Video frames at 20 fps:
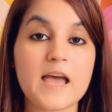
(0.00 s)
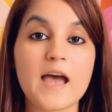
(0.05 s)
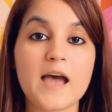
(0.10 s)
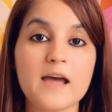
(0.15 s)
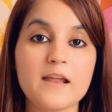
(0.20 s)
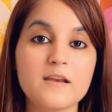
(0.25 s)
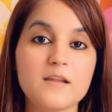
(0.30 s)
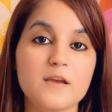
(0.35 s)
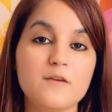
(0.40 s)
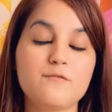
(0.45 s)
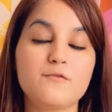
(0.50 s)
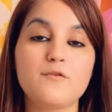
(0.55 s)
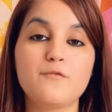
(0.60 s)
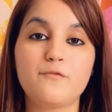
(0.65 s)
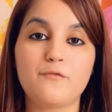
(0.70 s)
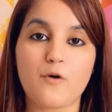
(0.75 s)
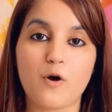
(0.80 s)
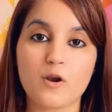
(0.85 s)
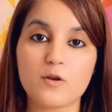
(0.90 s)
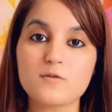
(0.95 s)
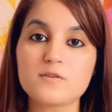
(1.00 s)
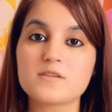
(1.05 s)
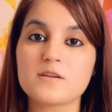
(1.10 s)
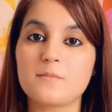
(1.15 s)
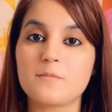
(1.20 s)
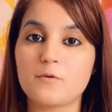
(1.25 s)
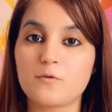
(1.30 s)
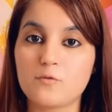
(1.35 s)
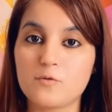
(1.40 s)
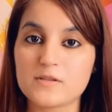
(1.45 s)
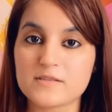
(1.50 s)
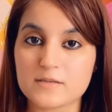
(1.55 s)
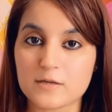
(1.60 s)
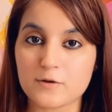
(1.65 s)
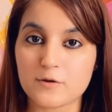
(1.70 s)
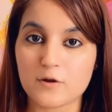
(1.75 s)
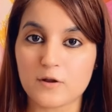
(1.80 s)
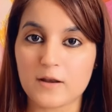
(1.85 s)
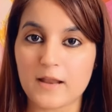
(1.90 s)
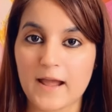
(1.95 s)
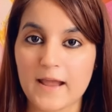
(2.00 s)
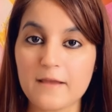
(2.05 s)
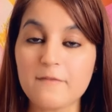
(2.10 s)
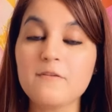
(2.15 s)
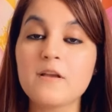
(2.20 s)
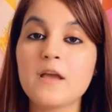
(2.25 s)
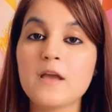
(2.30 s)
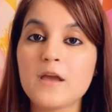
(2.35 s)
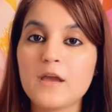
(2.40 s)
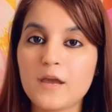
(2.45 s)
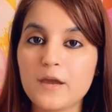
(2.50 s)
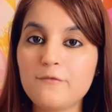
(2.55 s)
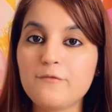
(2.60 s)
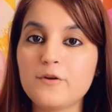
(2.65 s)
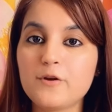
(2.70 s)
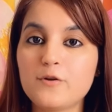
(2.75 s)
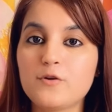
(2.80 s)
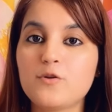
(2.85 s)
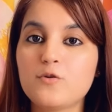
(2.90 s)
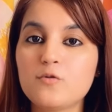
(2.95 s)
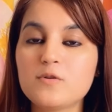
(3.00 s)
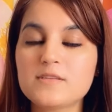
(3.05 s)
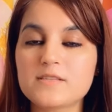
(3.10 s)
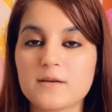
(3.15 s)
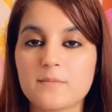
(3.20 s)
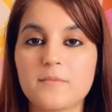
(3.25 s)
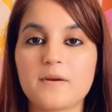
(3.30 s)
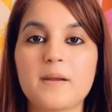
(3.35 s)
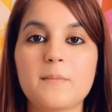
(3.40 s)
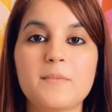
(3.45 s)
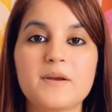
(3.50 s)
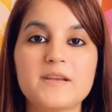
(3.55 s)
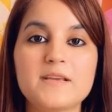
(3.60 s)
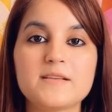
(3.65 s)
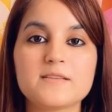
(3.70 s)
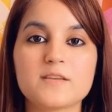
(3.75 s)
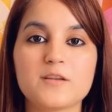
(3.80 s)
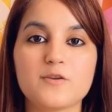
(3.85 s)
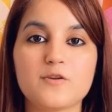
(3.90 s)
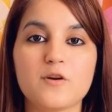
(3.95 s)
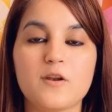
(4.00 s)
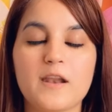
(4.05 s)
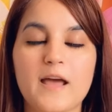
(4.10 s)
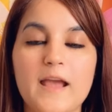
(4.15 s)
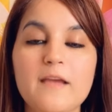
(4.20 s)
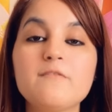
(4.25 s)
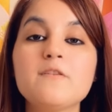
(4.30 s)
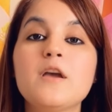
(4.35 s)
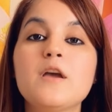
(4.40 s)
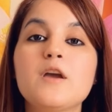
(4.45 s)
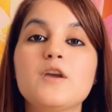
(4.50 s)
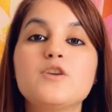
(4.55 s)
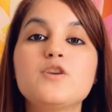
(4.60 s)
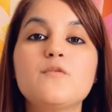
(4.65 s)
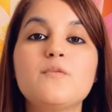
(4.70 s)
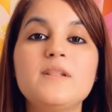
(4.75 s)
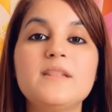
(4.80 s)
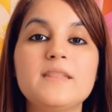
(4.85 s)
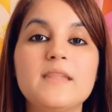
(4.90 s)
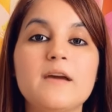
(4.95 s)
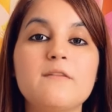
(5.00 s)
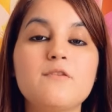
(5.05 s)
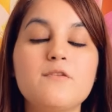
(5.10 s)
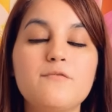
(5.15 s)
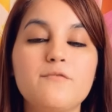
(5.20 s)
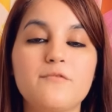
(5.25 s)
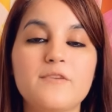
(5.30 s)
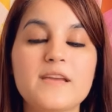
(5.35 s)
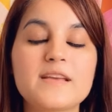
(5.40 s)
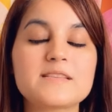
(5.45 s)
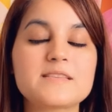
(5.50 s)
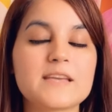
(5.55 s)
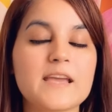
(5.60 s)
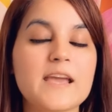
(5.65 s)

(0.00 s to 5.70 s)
and if you follow some rules in your life, if you do some remedies in your life, you will never face